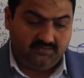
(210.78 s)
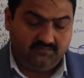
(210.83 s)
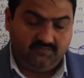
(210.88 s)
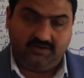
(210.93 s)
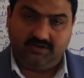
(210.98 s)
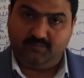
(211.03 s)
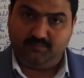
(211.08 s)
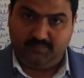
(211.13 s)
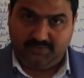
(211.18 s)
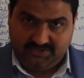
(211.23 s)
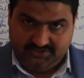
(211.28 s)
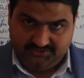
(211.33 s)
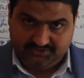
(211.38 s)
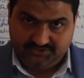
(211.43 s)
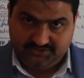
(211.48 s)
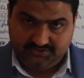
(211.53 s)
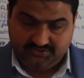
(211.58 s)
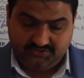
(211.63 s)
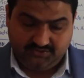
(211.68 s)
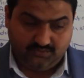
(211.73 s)
work
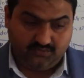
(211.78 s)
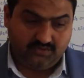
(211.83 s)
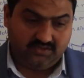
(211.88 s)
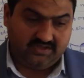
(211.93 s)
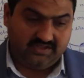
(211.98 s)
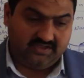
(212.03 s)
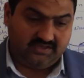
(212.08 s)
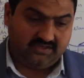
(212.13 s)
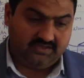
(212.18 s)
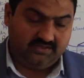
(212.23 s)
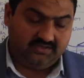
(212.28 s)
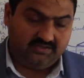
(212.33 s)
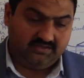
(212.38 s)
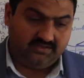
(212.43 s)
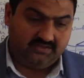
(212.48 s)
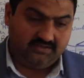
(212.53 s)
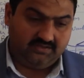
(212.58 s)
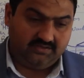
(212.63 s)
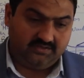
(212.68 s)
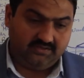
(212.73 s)
pressure, or like
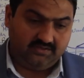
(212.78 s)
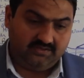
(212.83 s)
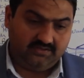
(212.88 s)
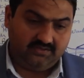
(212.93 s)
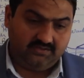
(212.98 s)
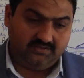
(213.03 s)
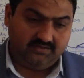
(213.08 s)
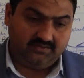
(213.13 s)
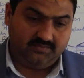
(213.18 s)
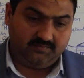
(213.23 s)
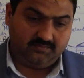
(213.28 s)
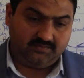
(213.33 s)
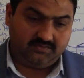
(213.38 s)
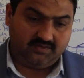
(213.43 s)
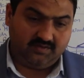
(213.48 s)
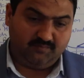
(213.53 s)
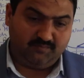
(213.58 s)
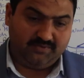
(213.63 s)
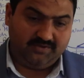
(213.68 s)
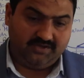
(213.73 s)
in
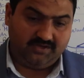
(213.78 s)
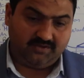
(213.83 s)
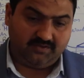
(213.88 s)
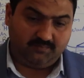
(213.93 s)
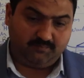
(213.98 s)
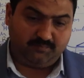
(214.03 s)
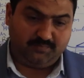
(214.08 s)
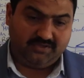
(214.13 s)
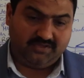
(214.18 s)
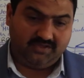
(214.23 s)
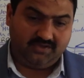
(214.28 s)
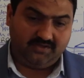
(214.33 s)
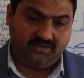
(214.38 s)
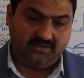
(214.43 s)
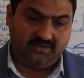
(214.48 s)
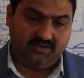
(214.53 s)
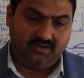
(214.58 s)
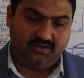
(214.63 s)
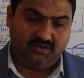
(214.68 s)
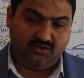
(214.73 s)
complete
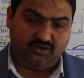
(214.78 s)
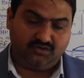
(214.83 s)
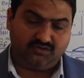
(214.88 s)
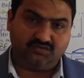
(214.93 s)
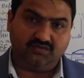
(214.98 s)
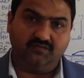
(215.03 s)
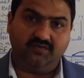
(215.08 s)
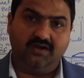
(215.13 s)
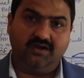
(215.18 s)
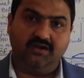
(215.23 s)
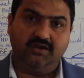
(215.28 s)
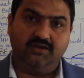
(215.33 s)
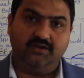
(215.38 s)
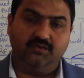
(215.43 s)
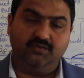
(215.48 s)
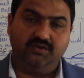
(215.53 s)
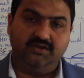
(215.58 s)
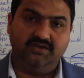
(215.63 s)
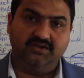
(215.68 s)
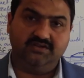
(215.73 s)
picking a lots of handling
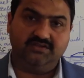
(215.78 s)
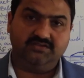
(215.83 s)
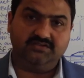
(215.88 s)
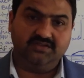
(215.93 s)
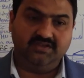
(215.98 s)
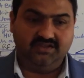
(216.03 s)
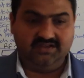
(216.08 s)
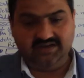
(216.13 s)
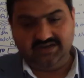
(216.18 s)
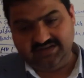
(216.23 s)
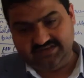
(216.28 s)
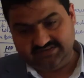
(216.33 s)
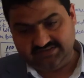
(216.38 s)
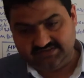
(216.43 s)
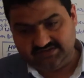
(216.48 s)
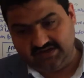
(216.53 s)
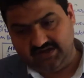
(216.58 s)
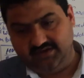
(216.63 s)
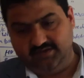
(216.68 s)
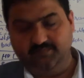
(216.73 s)
units in a
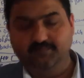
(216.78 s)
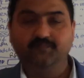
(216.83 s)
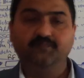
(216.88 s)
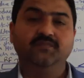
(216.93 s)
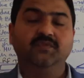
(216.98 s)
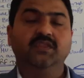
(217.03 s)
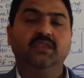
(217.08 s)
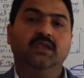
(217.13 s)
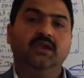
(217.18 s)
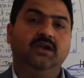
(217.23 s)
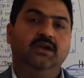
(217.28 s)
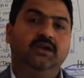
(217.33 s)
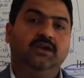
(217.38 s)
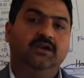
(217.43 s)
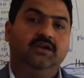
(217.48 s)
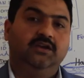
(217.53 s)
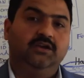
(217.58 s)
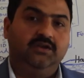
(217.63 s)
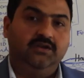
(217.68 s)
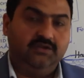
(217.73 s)
less time,
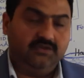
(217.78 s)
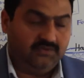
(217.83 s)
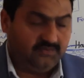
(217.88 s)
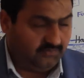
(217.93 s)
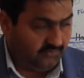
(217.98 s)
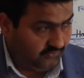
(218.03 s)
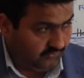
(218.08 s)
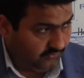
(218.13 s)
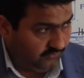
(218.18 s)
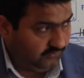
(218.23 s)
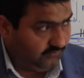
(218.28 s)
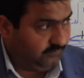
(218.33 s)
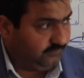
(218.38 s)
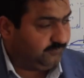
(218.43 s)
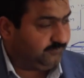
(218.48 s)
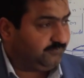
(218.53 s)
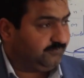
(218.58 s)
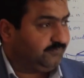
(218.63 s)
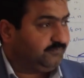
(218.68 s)
to